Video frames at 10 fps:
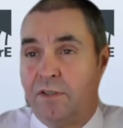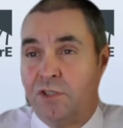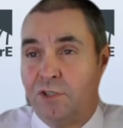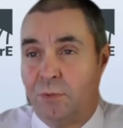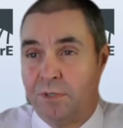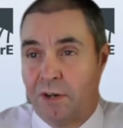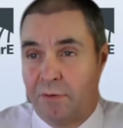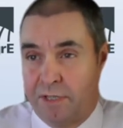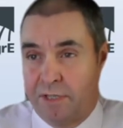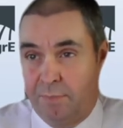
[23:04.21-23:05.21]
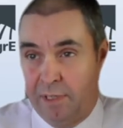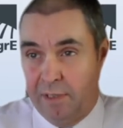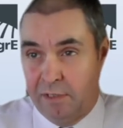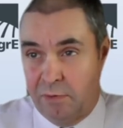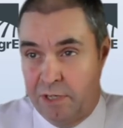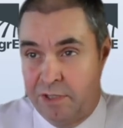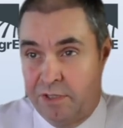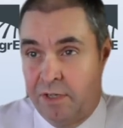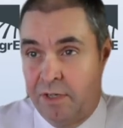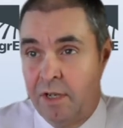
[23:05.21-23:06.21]
just jump to Chris Biddle's
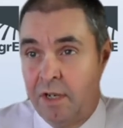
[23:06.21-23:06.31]
question,